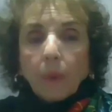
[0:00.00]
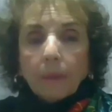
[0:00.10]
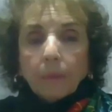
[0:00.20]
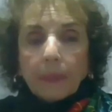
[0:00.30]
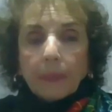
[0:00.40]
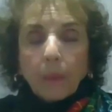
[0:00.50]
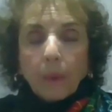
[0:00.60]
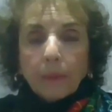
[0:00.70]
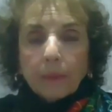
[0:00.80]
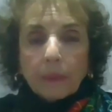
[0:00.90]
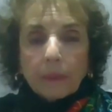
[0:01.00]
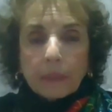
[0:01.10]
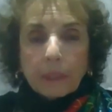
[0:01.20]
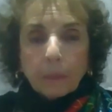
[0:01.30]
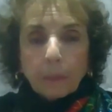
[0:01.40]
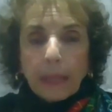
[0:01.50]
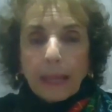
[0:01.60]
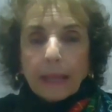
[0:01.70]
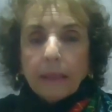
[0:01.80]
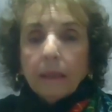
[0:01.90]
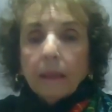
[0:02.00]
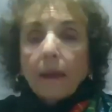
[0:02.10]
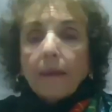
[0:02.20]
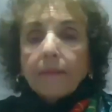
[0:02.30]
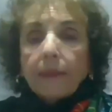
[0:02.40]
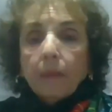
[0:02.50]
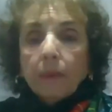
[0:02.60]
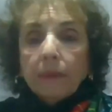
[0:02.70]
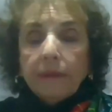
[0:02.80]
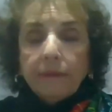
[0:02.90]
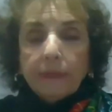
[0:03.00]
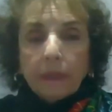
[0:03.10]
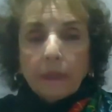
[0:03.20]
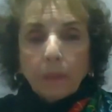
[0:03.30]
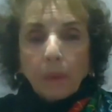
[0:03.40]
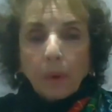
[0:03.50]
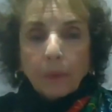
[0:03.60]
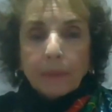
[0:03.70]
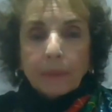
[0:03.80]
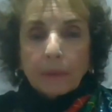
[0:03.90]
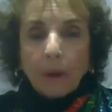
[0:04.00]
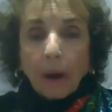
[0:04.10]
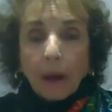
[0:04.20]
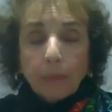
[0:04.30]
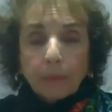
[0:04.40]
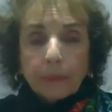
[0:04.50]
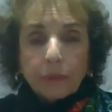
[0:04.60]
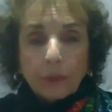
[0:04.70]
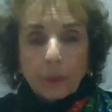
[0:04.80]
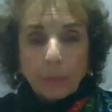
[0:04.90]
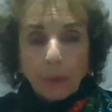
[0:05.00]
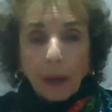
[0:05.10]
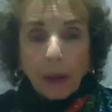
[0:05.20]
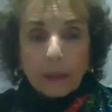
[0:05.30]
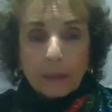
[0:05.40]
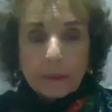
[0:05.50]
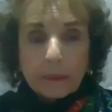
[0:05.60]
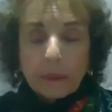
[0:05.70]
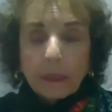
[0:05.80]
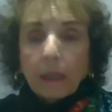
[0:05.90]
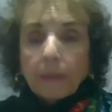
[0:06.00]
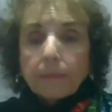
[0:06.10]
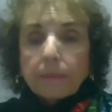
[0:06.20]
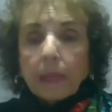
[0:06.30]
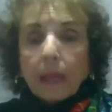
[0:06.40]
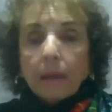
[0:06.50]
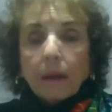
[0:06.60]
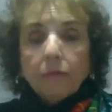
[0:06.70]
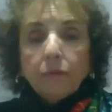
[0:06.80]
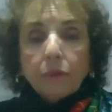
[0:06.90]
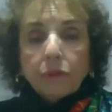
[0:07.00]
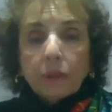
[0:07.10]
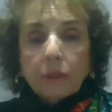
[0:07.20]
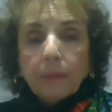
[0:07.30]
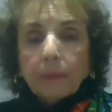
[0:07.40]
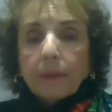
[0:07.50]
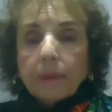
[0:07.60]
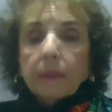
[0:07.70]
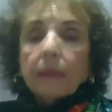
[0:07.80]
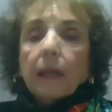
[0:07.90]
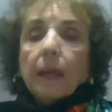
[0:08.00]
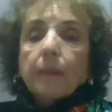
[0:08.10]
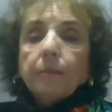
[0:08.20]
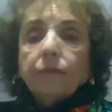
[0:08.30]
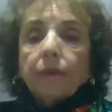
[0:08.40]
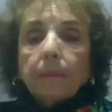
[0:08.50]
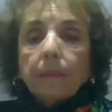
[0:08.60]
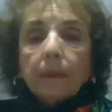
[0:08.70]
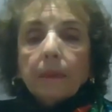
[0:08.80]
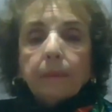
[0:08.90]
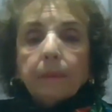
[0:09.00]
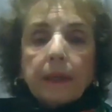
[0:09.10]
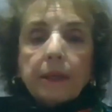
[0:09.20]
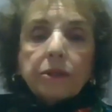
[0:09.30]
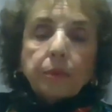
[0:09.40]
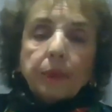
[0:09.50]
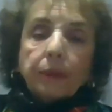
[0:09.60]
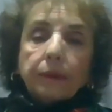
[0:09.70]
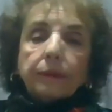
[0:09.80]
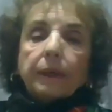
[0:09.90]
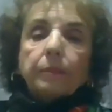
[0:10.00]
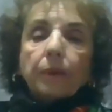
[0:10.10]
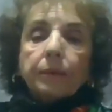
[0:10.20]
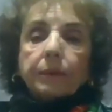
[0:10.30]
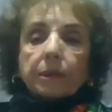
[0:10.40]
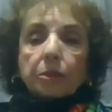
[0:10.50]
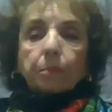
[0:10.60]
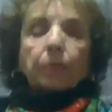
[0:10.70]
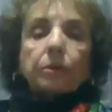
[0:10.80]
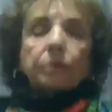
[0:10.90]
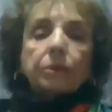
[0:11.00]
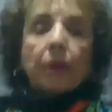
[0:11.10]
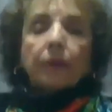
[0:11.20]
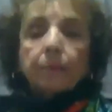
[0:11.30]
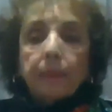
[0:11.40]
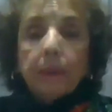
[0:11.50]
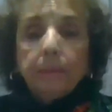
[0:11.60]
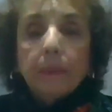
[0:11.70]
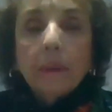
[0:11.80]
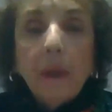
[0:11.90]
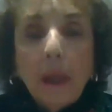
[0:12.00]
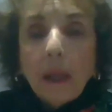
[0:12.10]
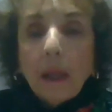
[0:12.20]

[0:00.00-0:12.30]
when they weren't on display, they were living in an apartment in Highbridge in the Bronx. And unfortunately, because they came from a place where they weren't exposed to other people,